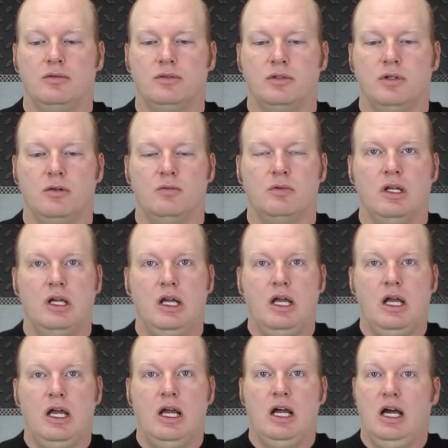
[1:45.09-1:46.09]
So,
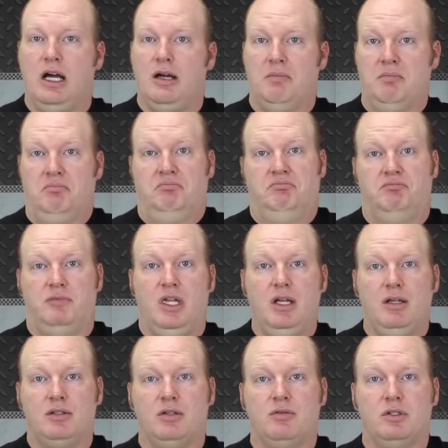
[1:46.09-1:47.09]
um,
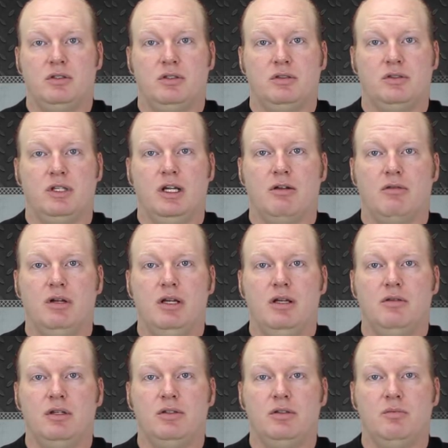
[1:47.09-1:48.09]
yeah, so just stick
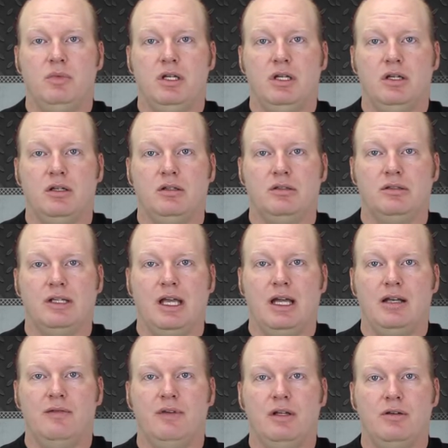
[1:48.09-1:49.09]
around. It should be a
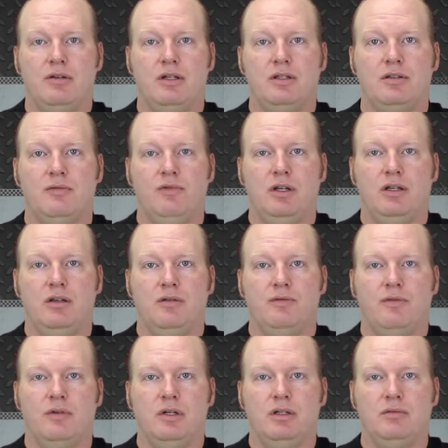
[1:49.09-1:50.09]
kind of interesting video
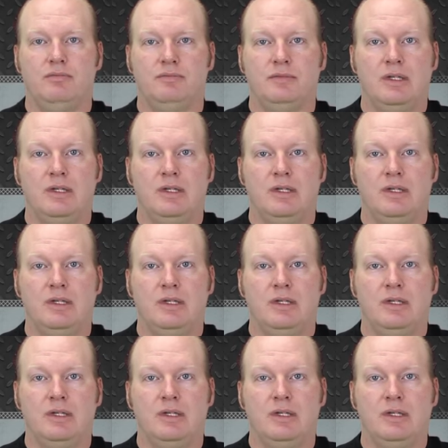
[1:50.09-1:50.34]
for you.